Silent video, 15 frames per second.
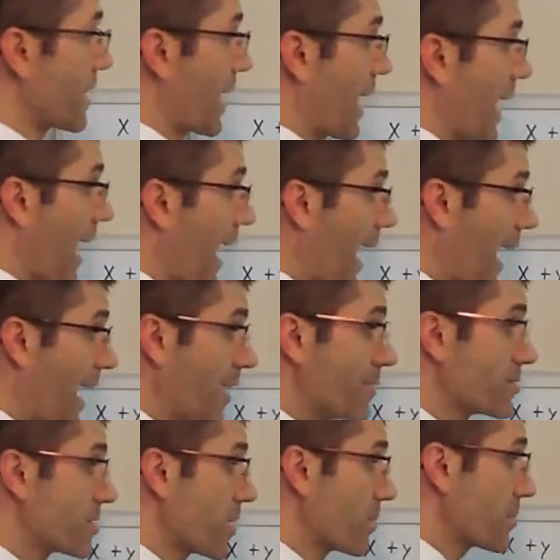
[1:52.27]
I have
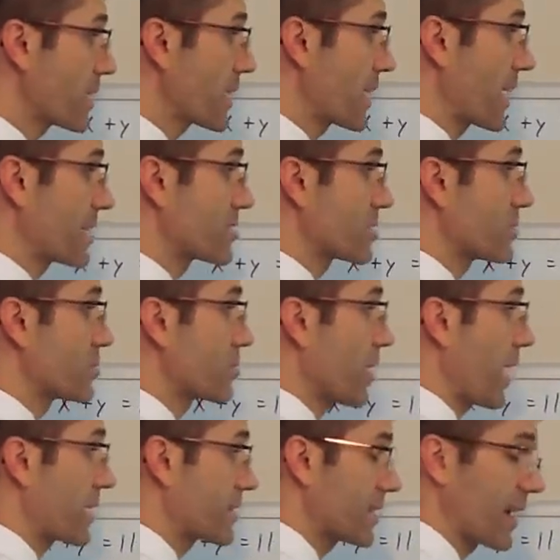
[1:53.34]
something and I
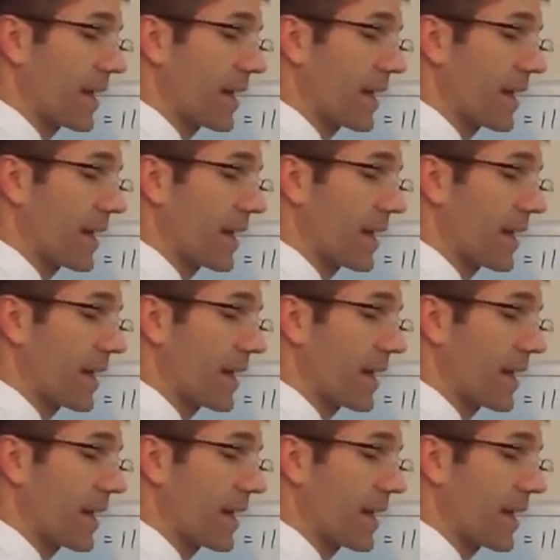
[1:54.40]
subtract it,